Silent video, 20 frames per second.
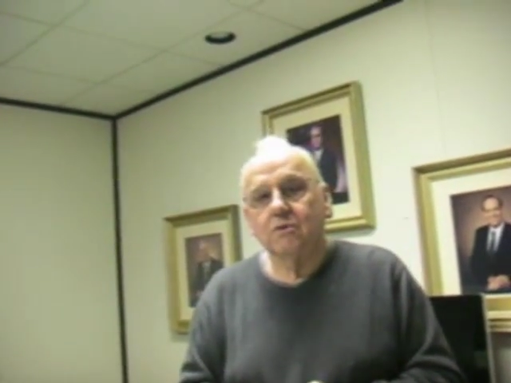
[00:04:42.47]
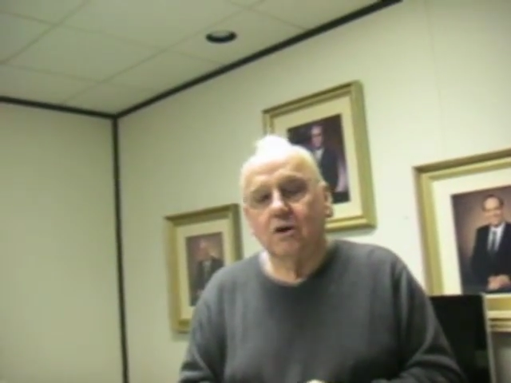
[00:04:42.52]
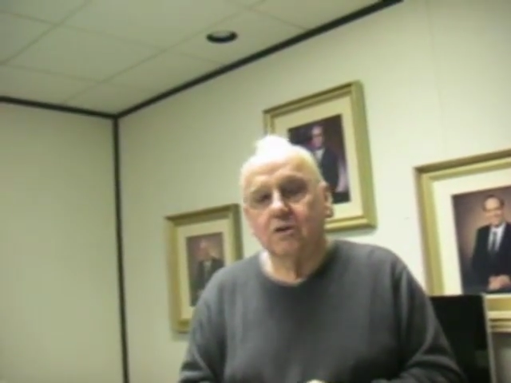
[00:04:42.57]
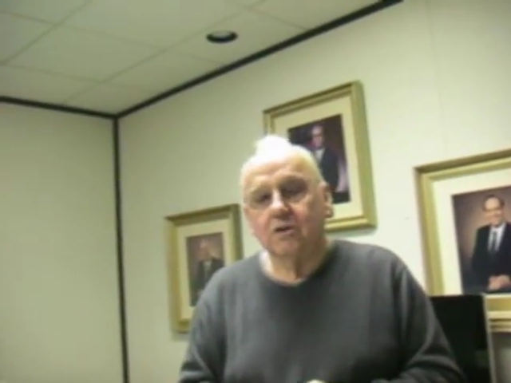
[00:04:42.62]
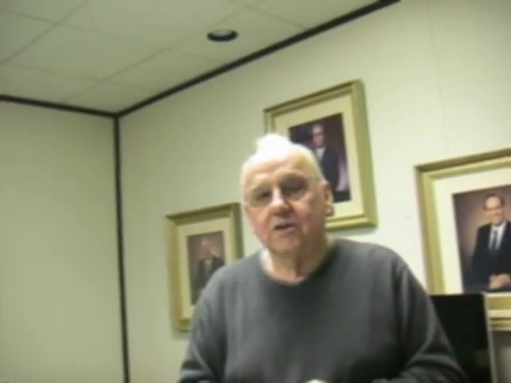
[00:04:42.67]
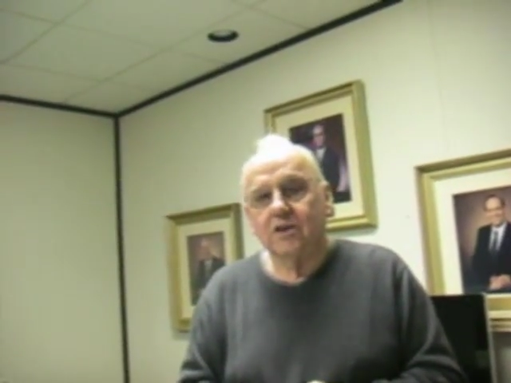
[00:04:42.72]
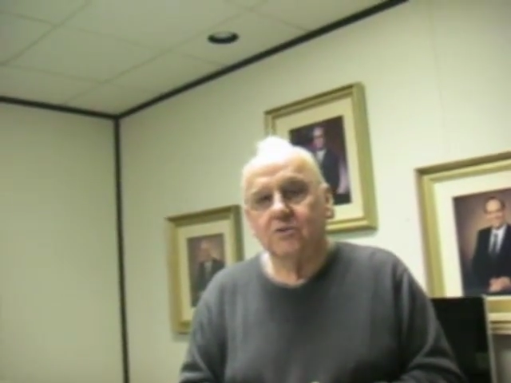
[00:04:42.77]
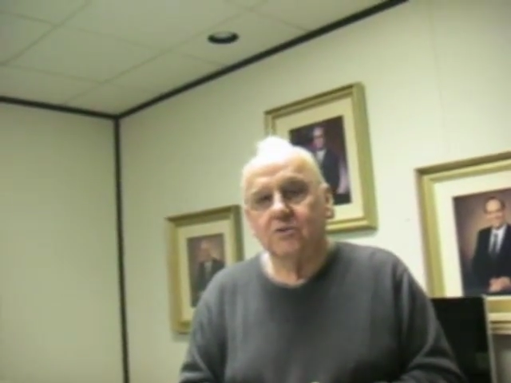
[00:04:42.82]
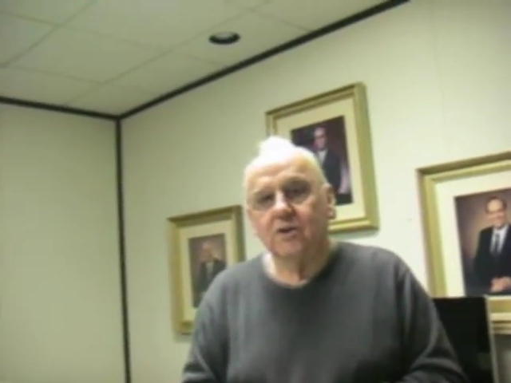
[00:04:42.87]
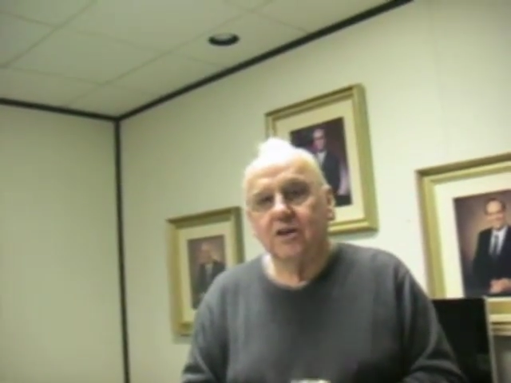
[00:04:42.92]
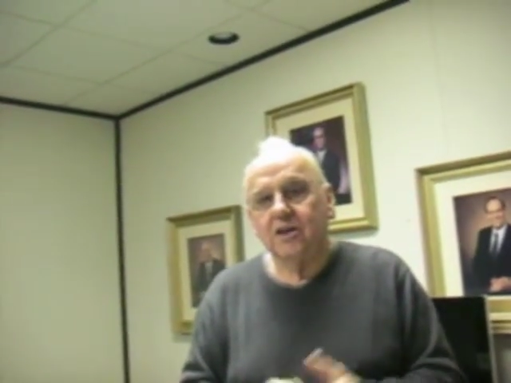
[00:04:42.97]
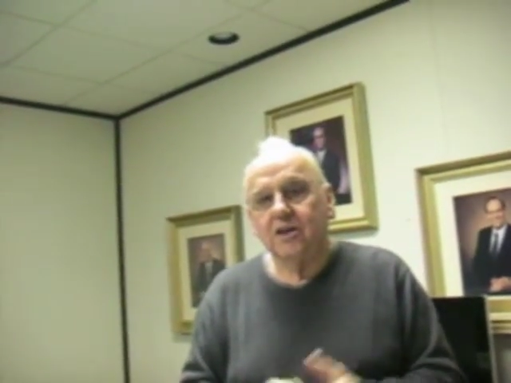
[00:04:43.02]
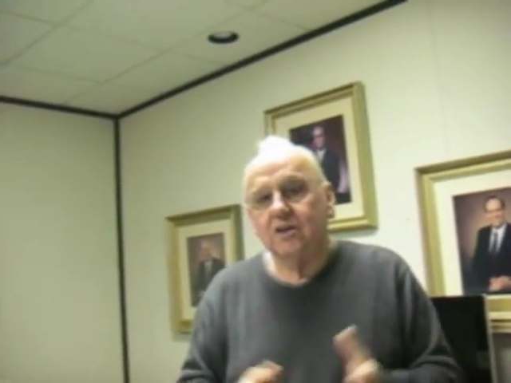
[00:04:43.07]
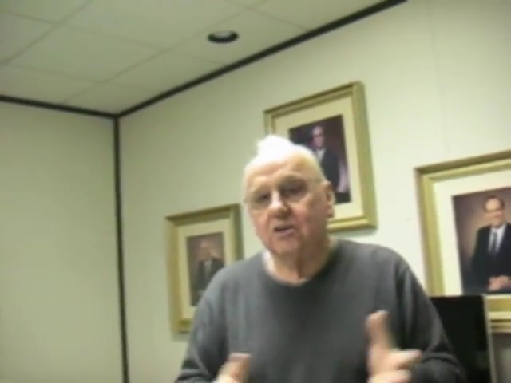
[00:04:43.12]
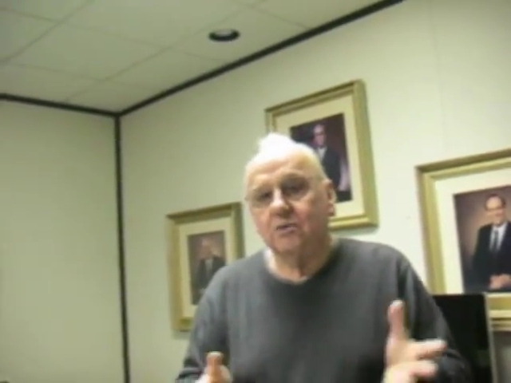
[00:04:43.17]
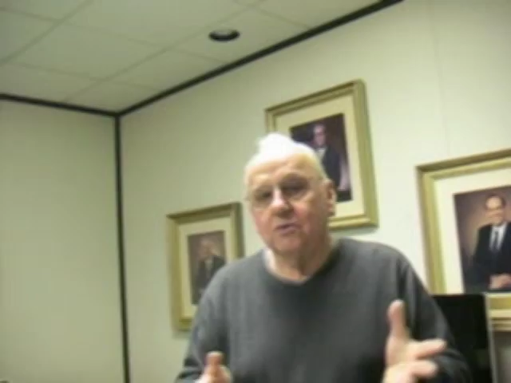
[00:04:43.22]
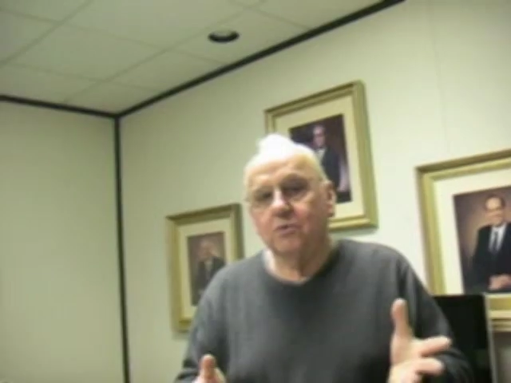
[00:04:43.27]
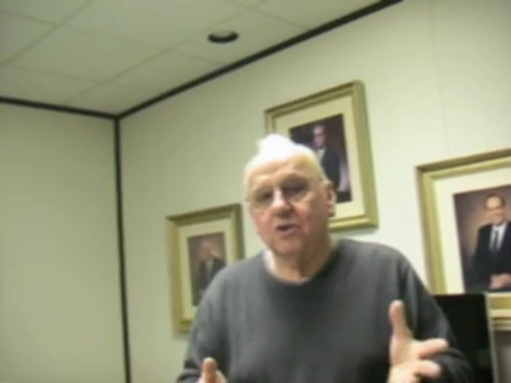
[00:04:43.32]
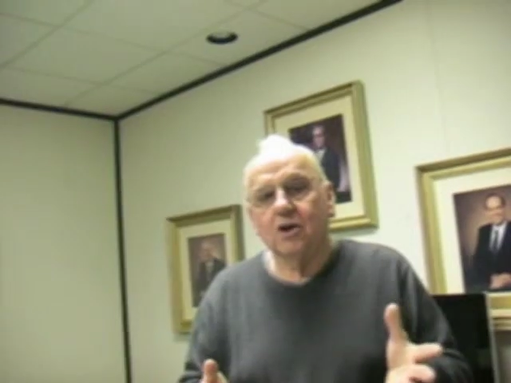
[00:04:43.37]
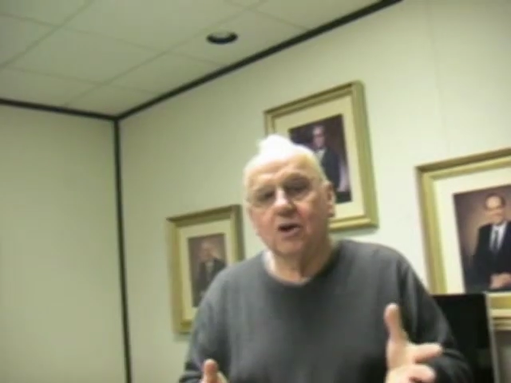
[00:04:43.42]
Well, that's how they
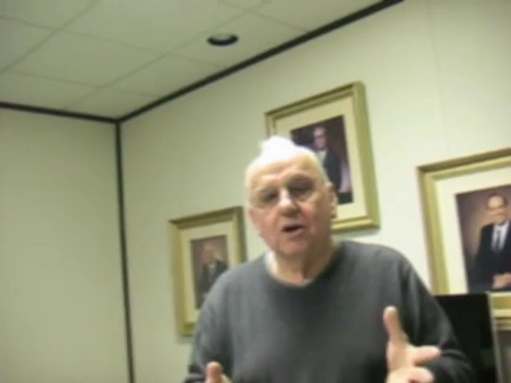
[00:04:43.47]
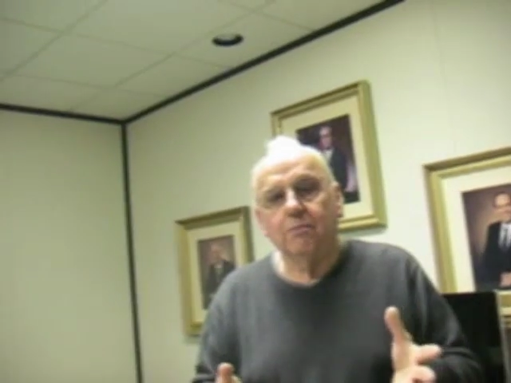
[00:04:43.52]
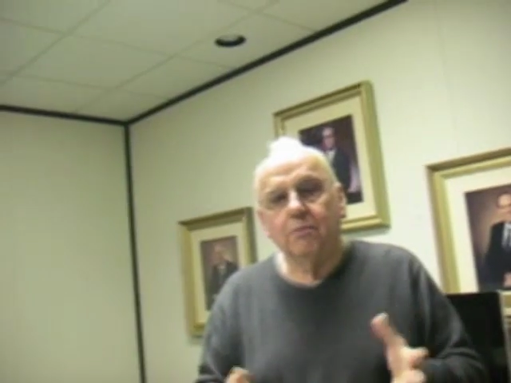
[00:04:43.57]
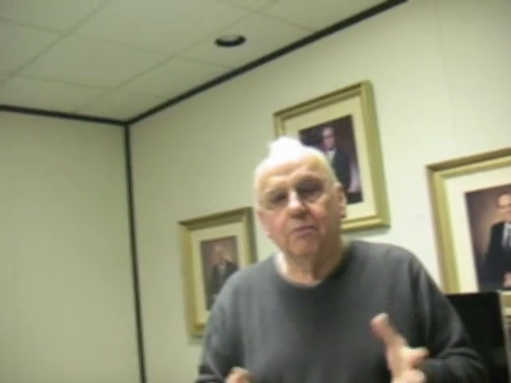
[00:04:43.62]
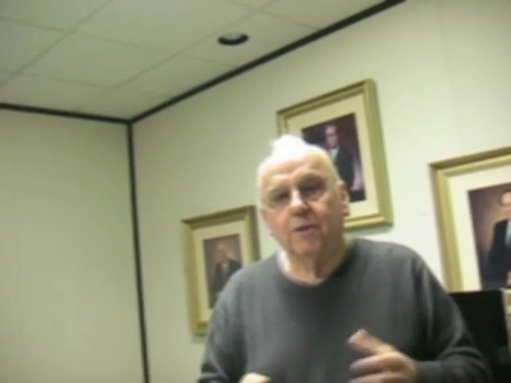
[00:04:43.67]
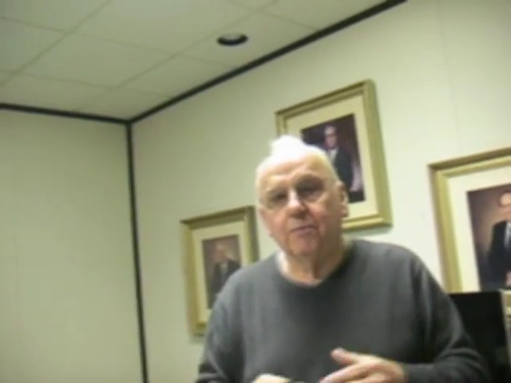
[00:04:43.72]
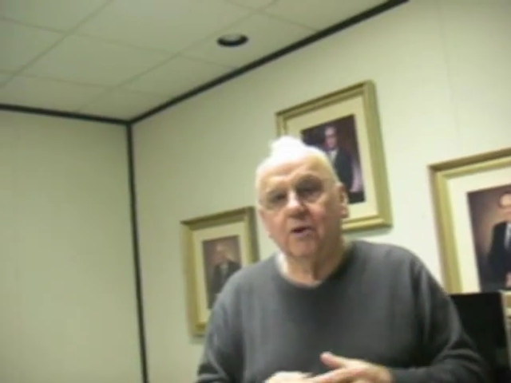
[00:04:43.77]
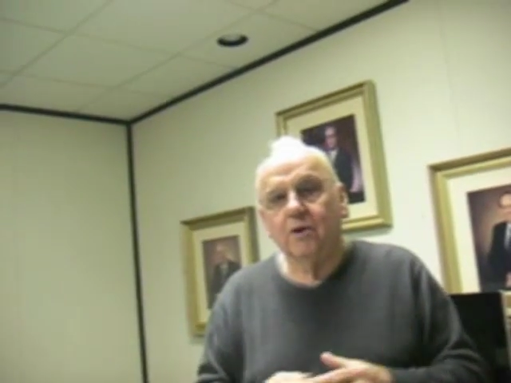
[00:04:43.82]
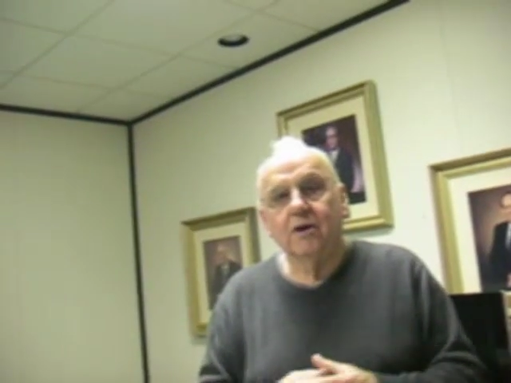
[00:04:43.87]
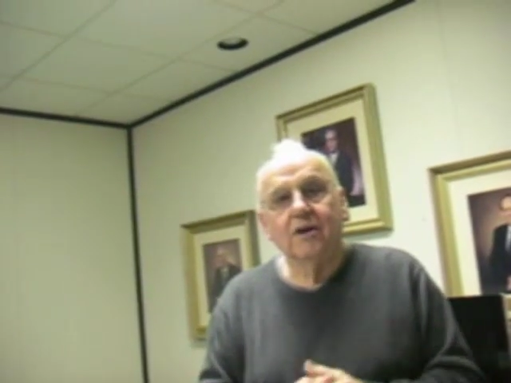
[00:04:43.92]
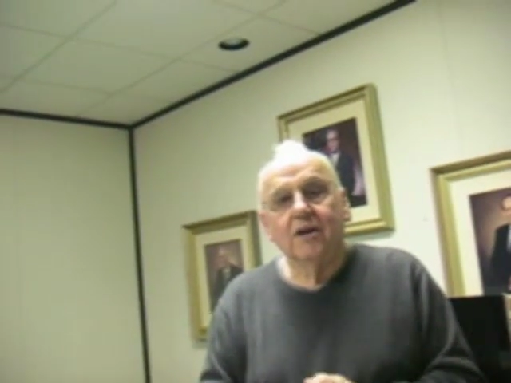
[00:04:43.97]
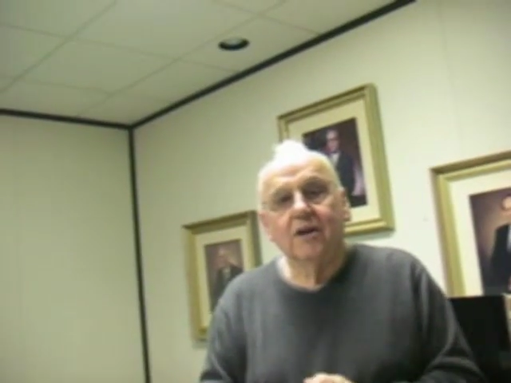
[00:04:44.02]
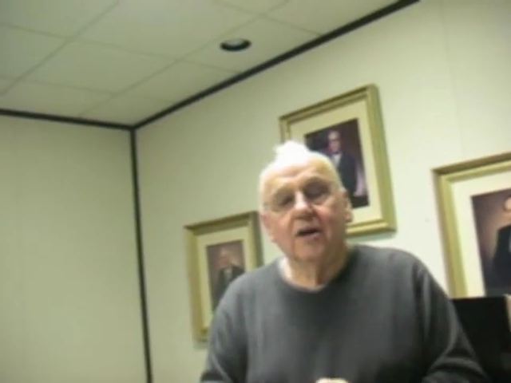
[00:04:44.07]
did with our member.